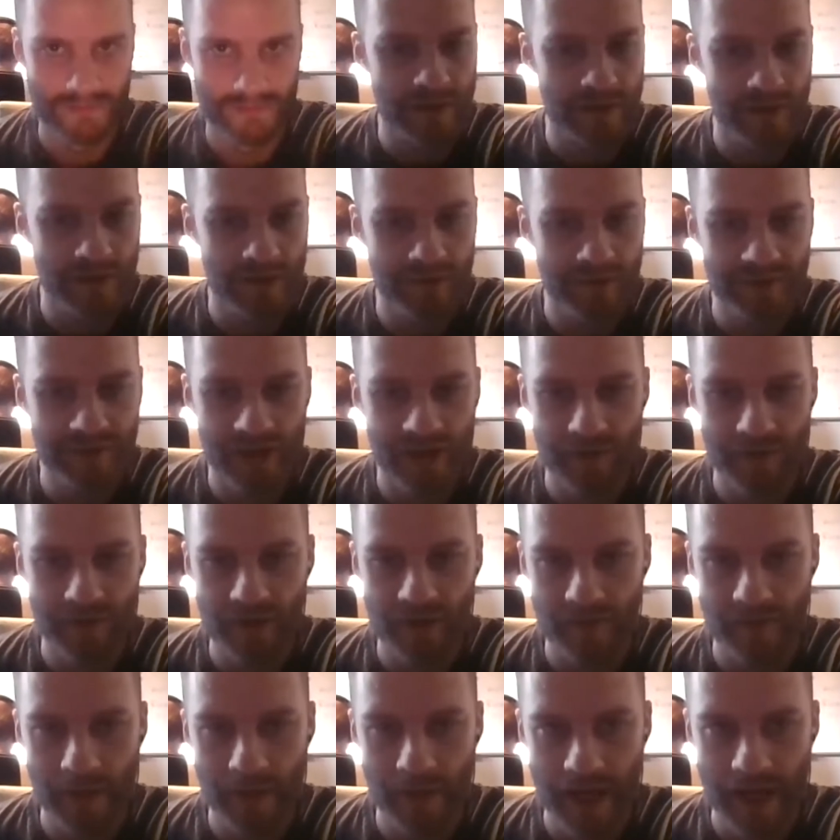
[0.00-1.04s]
Elm developer,
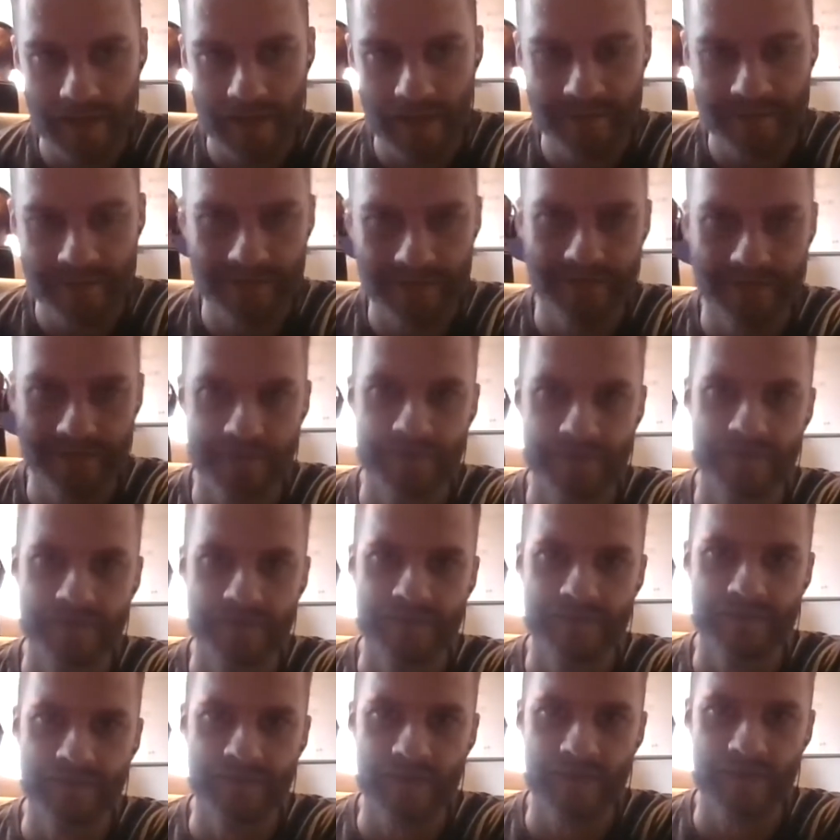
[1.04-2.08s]
everybody.
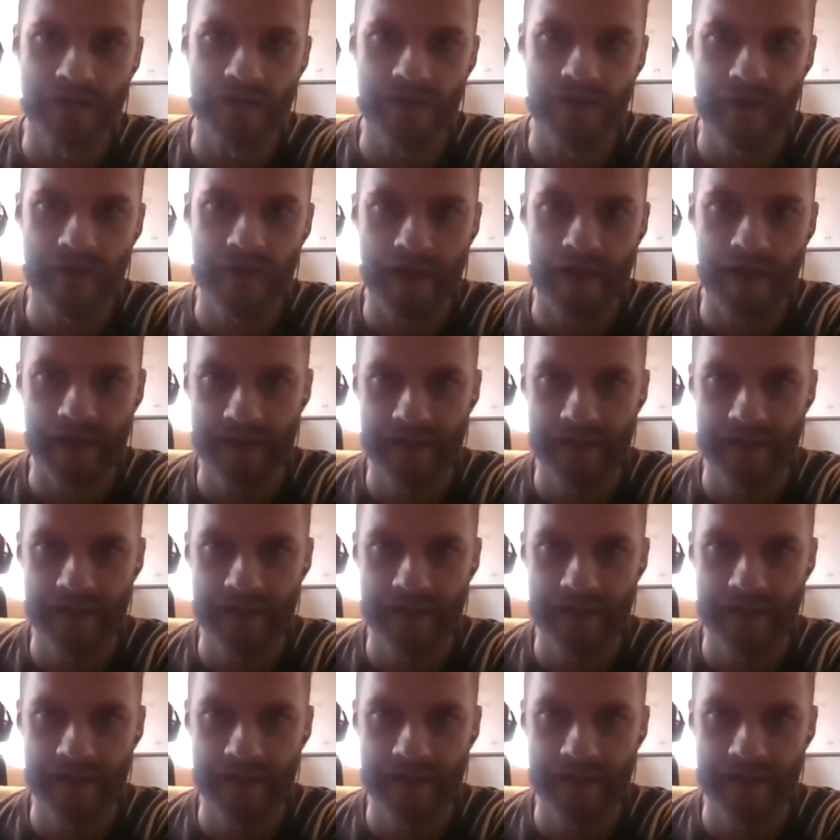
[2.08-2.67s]
The new guy.